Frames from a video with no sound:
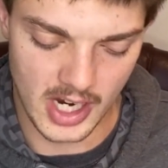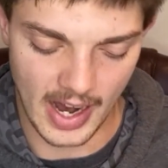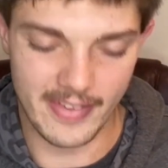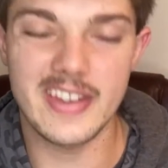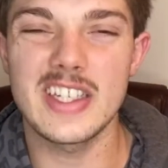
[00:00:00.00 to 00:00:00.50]

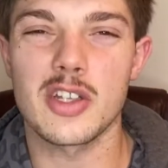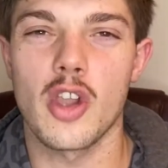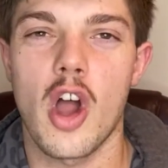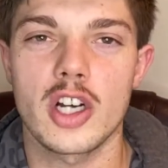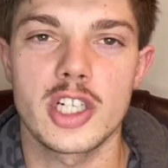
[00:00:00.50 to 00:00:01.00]
And then these
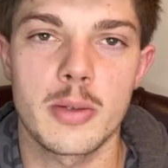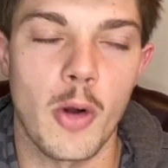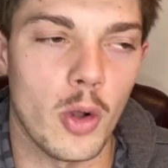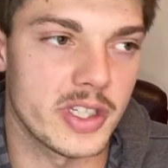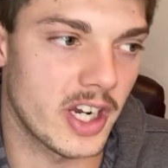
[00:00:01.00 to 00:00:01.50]
long-term
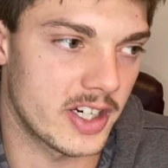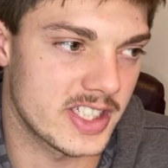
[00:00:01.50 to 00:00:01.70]
hold cards.